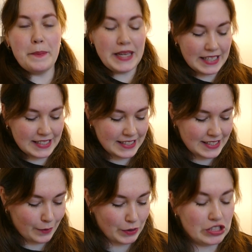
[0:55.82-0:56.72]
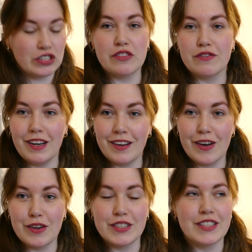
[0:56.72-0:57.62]
minute since I was on a roller
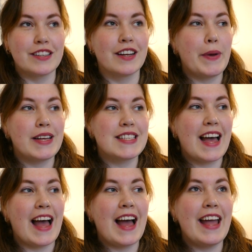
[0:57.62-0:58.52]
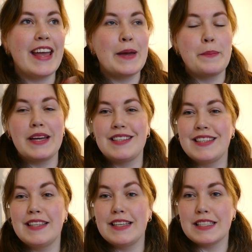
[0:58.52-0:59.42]
coaster, but I
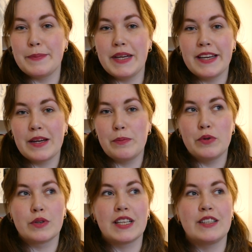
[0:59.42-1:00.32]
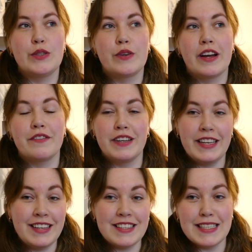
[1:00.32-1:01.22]
imagine this being a book that you can read
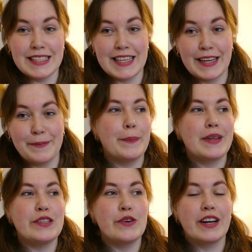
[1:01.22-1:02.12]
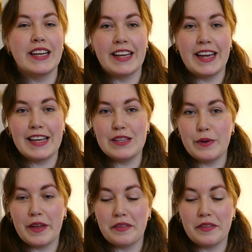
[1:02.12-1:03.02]
in a sitting, that you are engaged
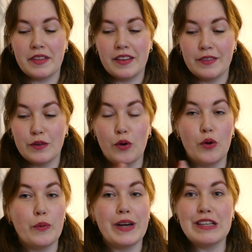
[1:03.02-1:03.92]
with the whole way